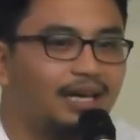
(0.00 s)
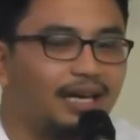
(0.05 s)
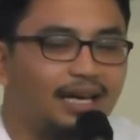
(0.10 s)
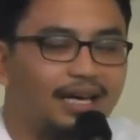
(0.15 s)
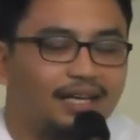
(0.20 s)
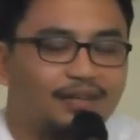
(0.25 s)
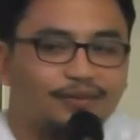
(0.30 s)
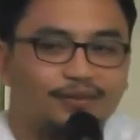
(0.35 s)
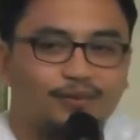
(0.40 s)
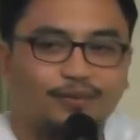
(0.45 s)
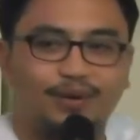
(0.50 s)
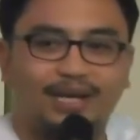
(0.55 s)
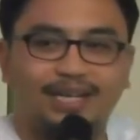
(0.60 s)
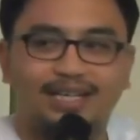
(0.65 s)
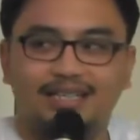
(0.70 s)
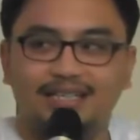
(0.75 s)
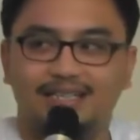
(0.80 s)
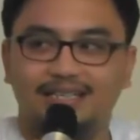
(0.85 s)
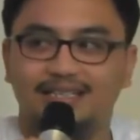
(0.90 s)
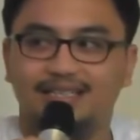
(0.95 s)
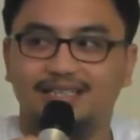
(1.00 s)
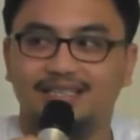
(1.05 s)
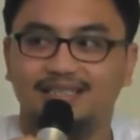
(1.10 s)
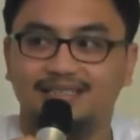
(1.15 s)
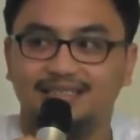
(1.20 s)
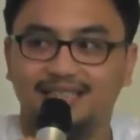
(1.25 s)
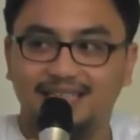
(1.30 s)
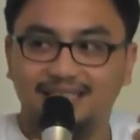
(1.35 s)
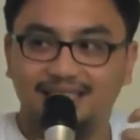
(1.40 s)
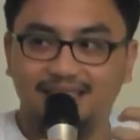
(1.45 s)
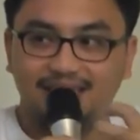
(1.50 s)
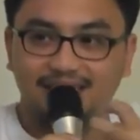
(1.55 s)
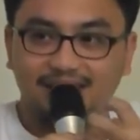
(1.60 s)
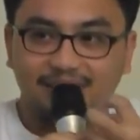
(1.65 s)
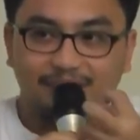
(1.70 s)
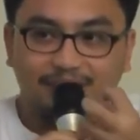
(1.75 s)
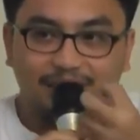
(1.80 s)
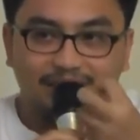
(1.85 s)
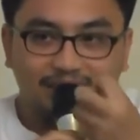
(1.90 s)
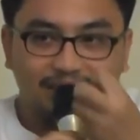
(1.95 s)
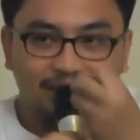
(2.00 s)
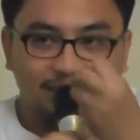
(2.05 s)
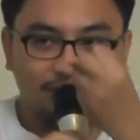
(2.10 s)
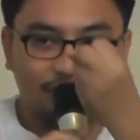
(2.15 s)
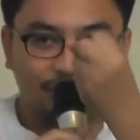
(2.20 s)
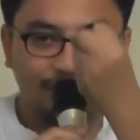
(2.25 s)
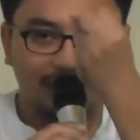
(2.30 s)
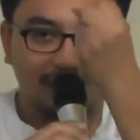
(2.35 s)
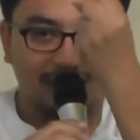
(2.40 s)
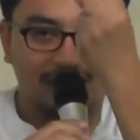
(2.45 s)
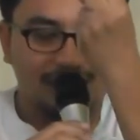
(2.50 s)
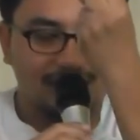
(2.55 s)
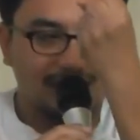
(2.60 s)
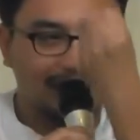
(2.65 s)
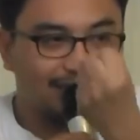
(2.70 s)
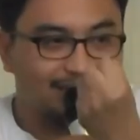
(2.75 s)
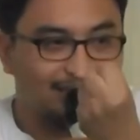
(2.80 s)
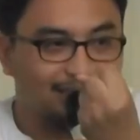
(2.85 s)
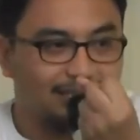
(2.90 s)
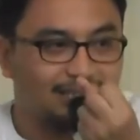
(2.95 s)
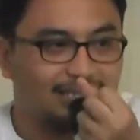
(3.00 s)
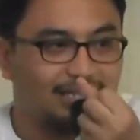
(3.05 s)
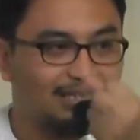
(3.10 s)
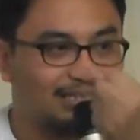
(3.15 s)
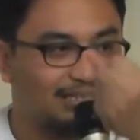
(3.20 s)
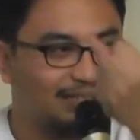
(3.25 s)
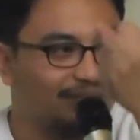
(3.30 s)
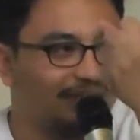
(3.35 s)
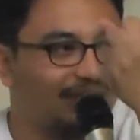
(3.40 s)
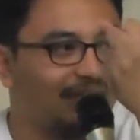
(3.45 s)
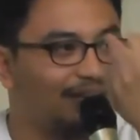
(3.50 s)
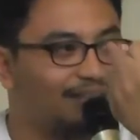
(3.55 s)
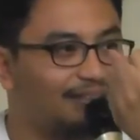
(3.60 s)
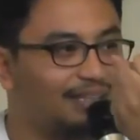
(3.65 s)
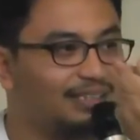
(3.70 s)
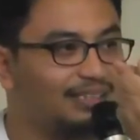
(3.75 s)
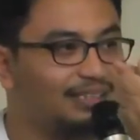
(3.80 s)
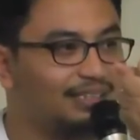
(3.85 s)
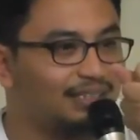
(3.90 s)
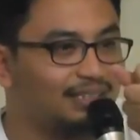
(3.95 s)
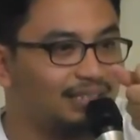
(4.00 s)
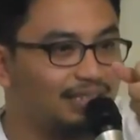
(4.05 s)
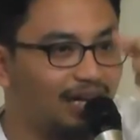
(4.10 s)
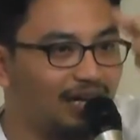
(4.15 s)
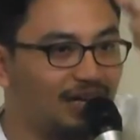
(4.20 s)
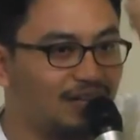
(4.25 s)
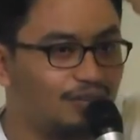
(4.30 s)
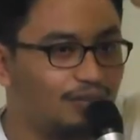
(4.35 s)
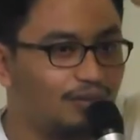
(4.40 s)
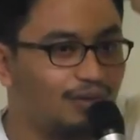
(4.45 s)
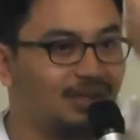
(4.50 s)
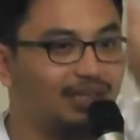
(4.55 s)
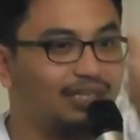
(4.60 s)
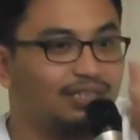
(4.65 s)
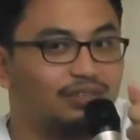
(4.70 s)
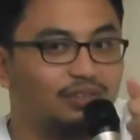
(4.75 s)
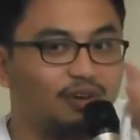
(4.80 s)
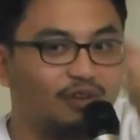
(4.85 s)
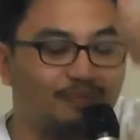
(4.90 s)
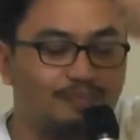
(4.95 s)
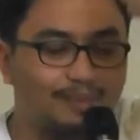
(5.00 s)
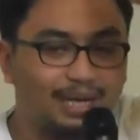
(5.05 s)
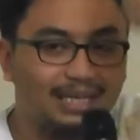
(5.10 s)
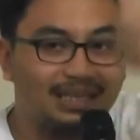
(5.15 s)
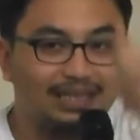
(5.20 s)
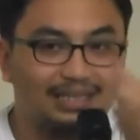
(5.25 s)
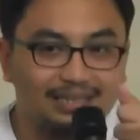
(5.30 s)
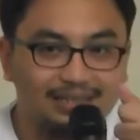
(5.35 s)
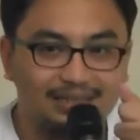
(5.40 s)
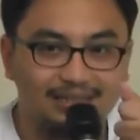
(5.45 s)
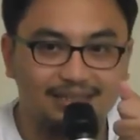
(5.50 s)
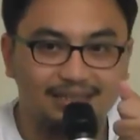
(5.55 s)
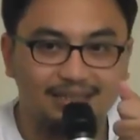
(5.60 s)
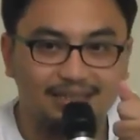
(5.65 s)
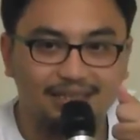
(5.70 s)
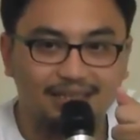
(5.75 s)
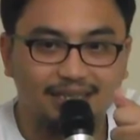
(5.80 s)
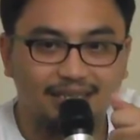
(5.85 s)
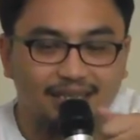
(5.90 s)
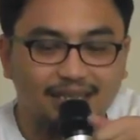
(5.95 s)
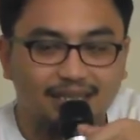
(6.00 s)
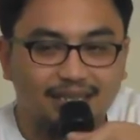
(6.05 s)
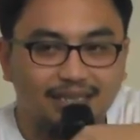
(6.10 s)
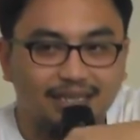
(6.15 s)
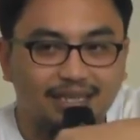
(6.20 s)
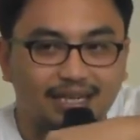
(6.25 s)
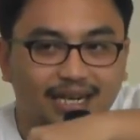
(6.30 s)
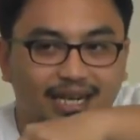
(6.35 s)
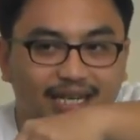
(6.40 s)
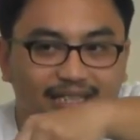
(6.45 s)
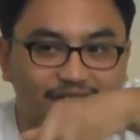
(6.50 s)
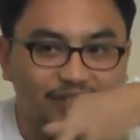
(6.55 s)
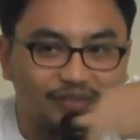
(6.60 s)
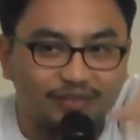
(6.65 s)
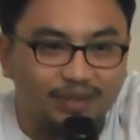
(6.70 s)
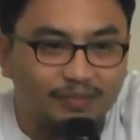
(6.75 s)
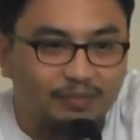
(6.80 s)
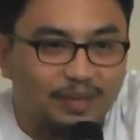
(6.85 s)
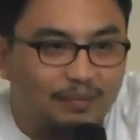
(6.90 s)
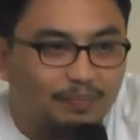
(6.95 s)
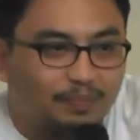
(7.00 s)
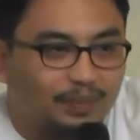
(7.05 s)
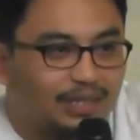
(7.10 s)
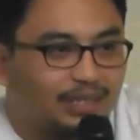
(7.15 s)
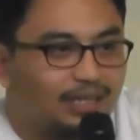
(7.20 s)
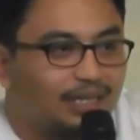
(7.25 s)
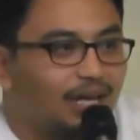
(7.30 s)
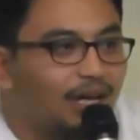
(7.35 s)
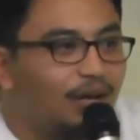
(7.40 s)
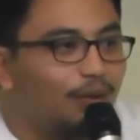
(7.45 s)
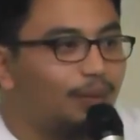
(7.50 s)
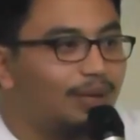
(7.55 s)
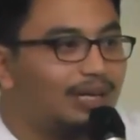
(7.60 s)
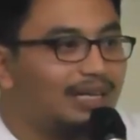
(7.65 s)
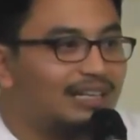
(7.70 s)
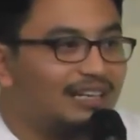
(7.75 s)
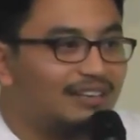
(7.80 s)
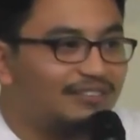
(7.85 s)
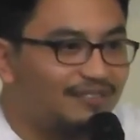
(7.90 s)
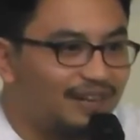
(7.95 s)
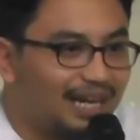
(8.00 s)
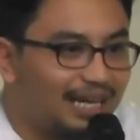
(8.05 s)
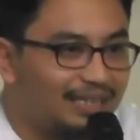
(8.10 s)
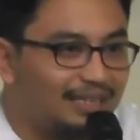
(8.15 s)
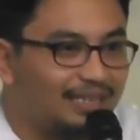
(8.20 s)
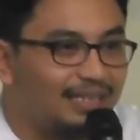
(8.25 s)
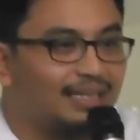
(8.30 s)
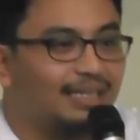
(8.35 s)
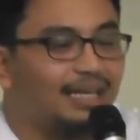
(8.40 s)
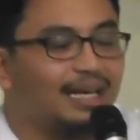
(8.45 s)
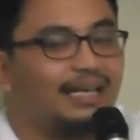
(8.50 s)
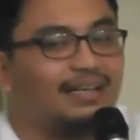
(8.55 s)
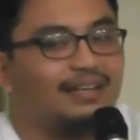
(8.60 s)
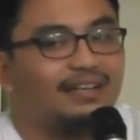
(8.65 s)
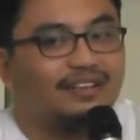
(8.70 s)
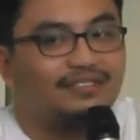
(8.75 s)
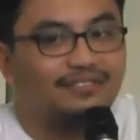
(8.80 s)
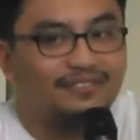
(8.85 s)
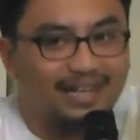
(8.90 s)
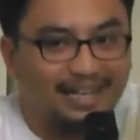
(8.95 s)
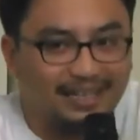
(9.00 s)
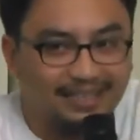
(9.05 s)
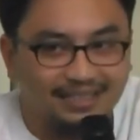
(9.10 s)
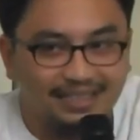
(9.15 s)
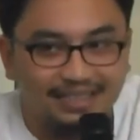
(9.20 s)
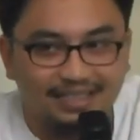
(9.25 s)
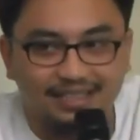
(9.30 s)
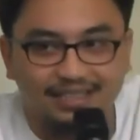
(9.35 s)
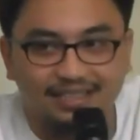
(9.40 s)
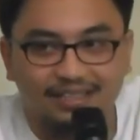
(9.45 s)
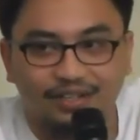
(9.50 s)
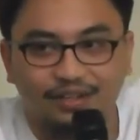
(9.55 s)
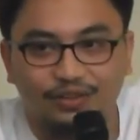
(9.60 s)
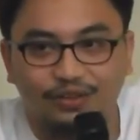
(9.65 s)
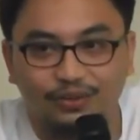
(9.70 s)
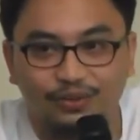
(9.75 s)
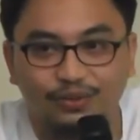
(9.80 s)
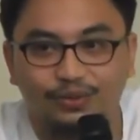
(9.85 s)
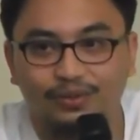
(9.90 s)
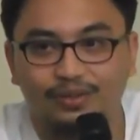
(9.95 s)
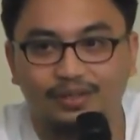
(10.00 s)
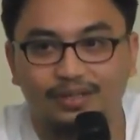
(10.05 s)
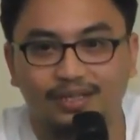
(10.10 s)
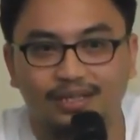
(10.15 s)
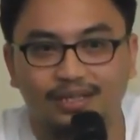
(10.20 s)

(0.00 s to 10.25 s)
and when the central basis of that culture, that civilization are scholars of balance, the rest of the people will reflect it and refract it through